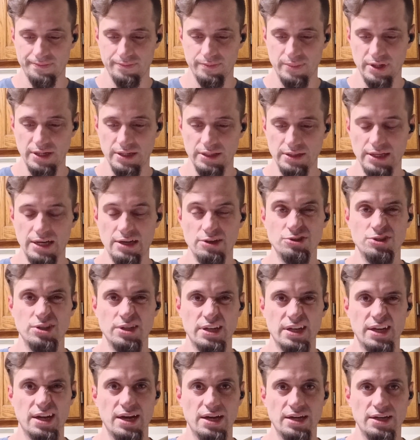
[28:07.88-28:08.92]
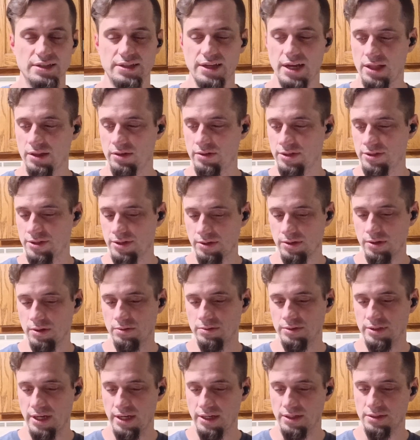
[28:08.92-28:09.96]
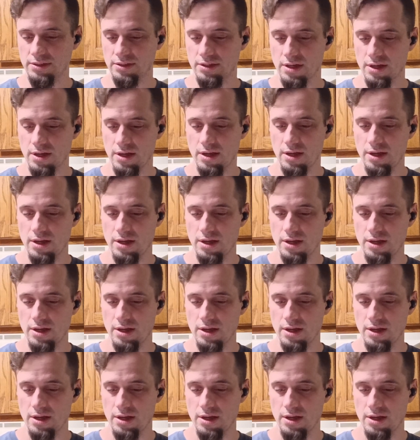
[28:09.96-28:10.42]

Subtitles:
but it allows you to kind of tailor it to your own taste.